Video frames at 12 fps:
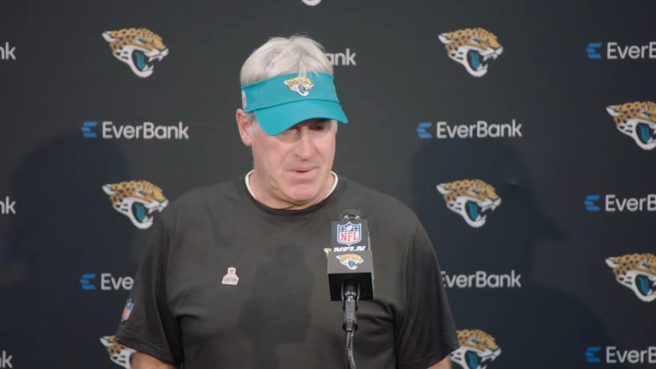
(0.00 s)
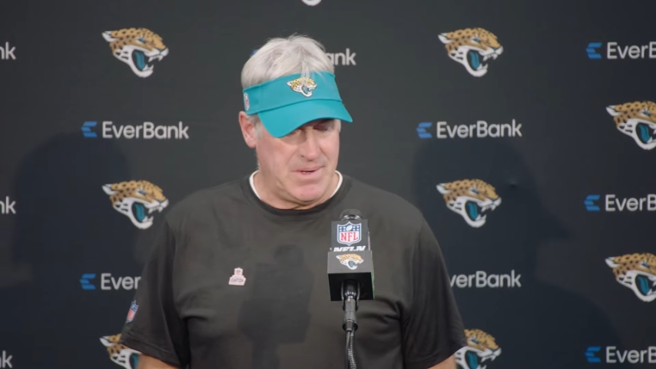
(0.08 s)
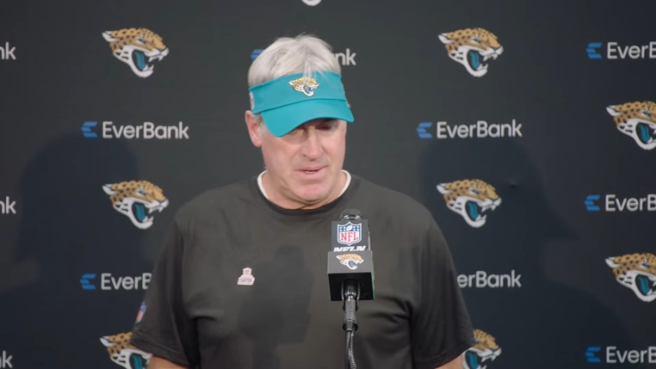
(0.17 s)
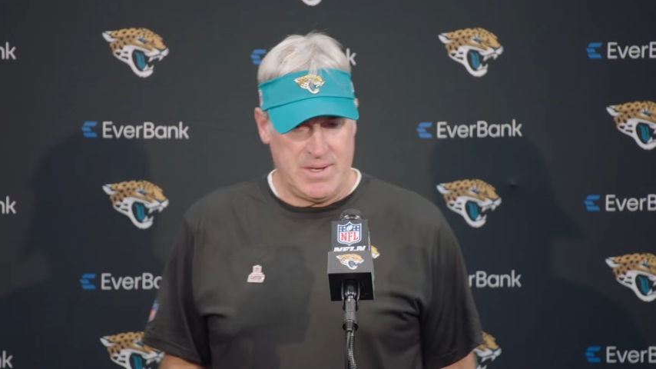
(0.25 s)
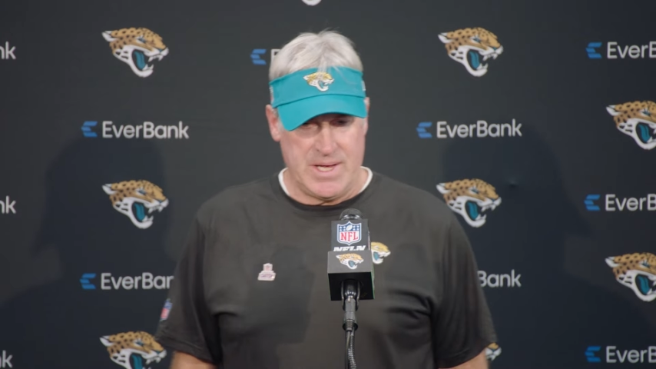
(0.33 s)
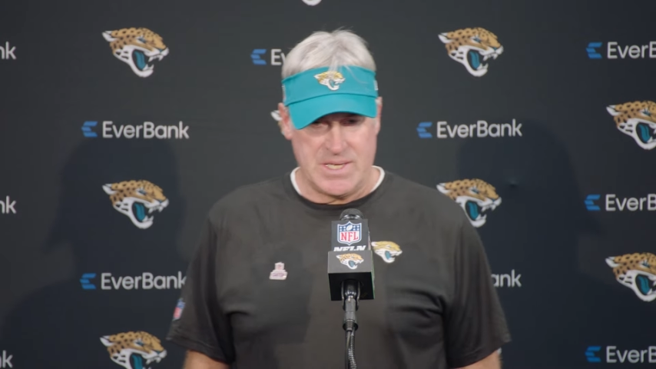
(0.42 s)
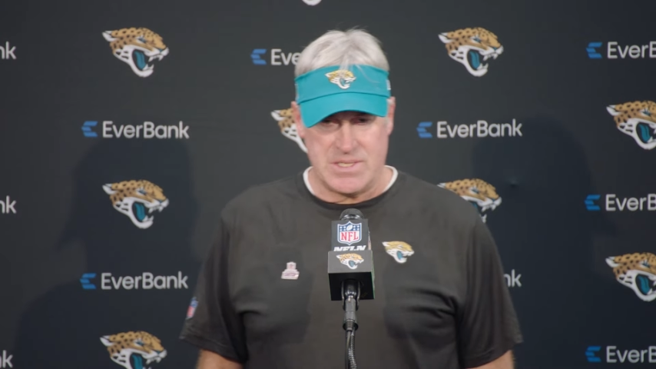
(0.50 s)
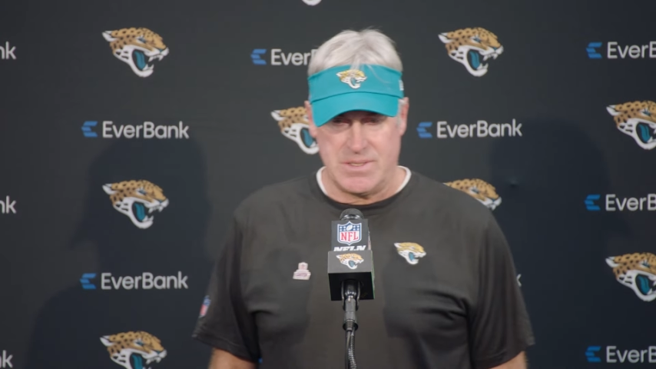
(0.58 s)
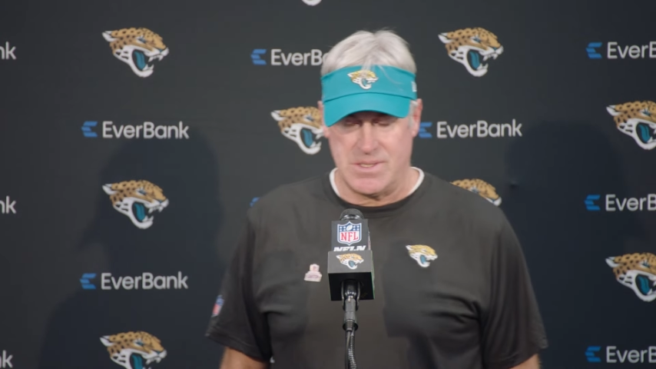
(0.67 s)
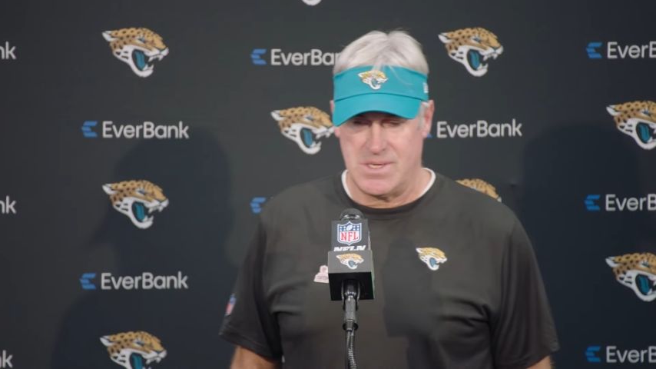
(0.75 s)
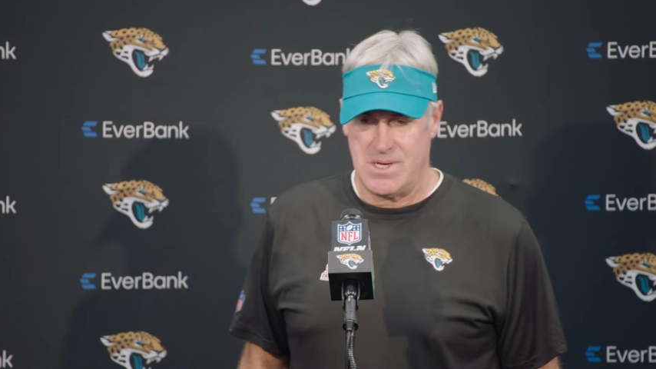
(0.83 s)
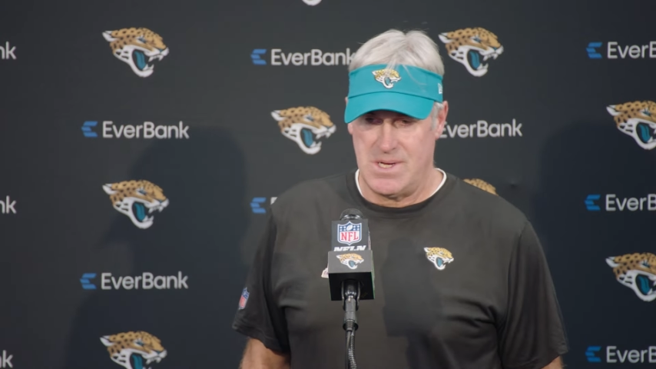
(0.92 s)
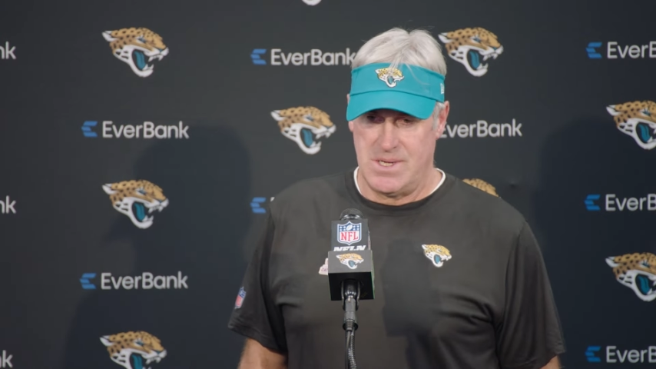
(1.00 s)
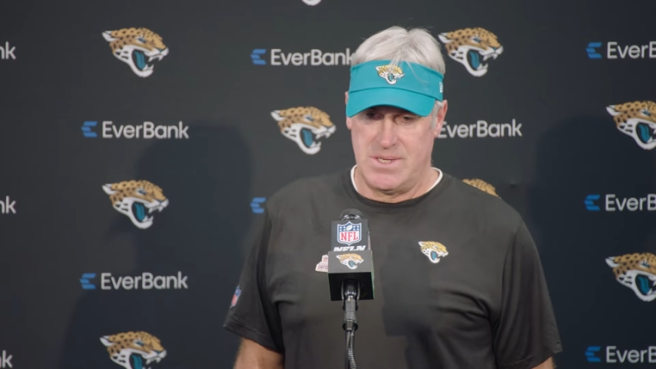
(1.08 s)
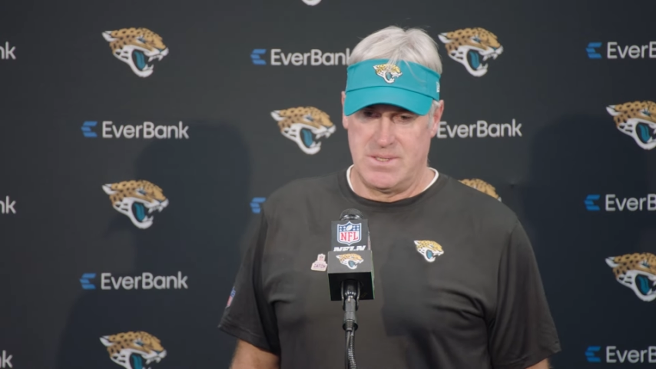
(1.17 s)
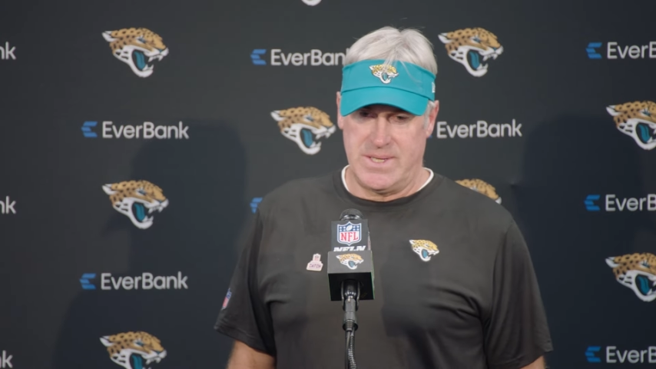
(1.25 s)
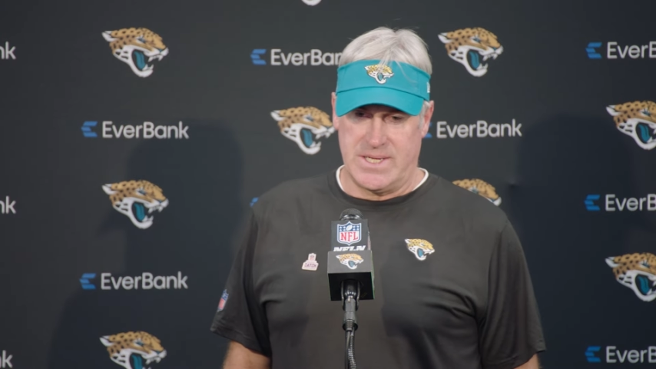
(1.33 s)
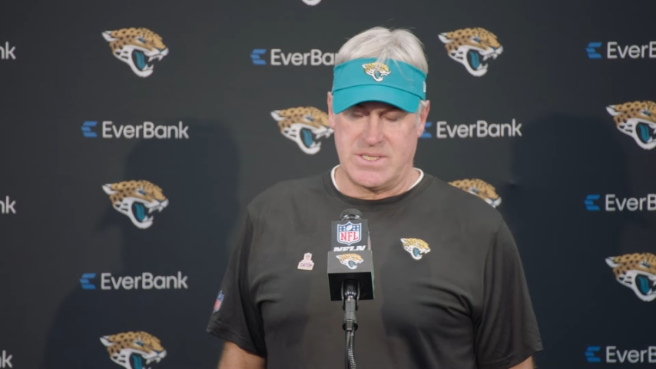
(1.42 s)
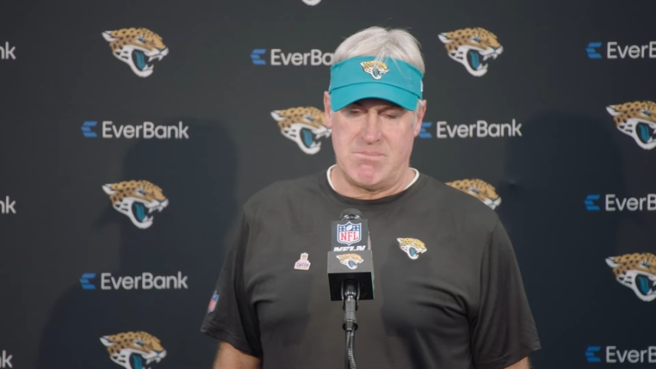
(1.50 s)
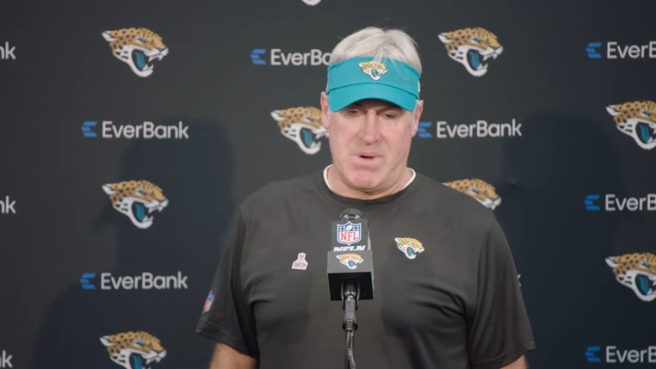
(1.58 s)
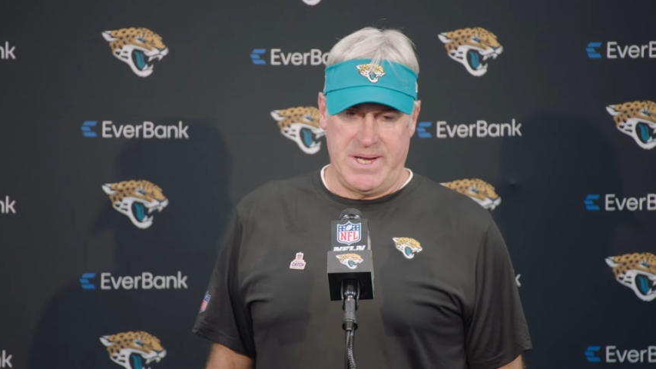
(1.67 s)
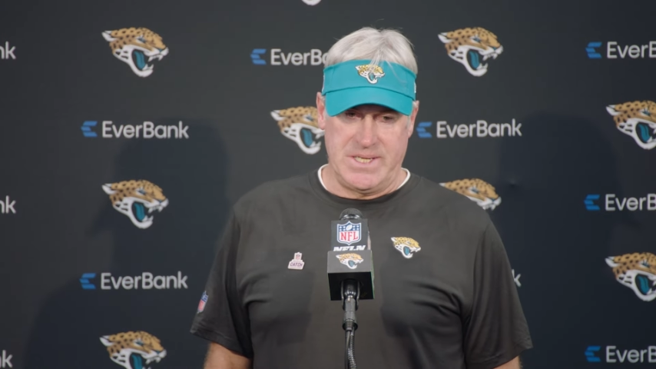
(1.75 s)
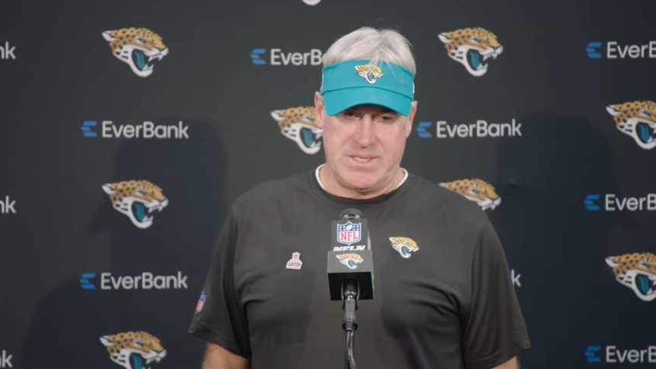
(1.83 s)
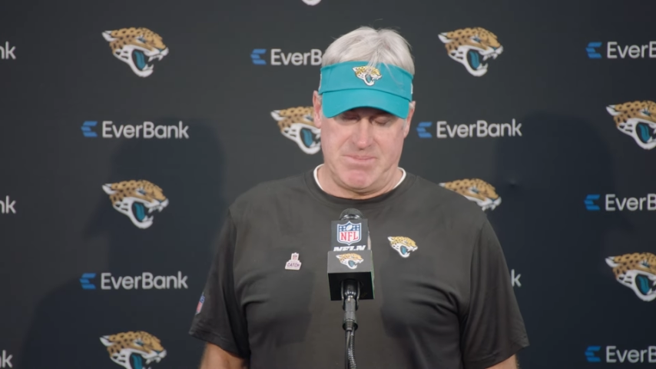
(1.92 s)
And that's the
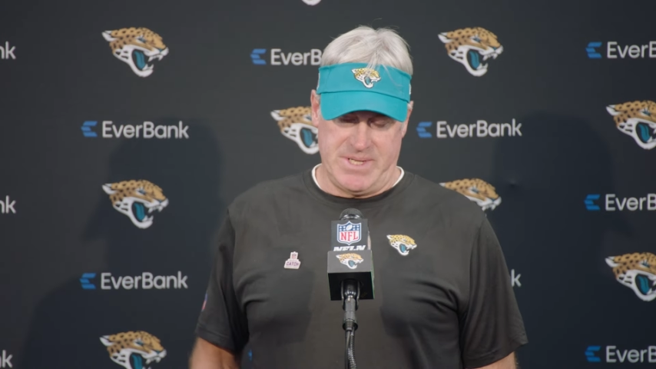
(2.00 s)
mindset.